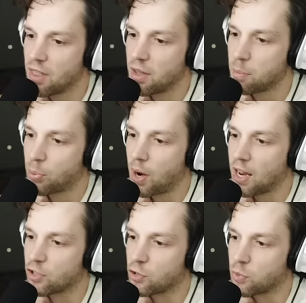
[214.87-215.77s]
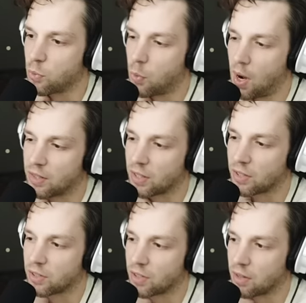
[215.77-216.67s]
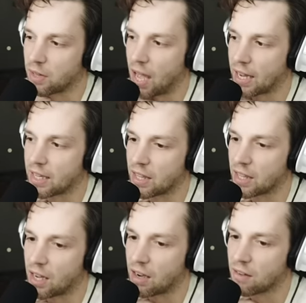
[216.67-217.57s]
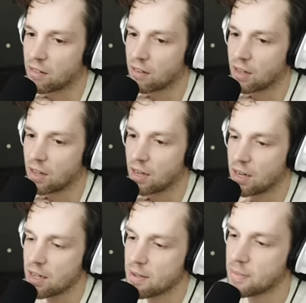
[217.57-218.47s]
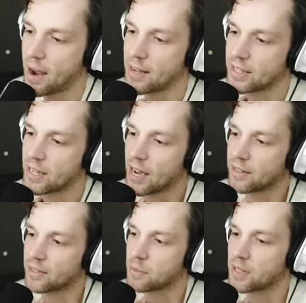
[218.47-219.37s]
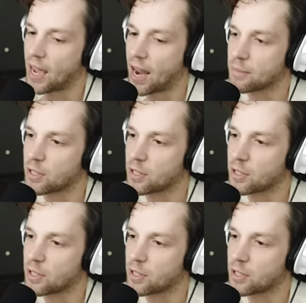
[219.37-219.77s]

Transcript: The bridge wasn't so lucky, though. It might take some time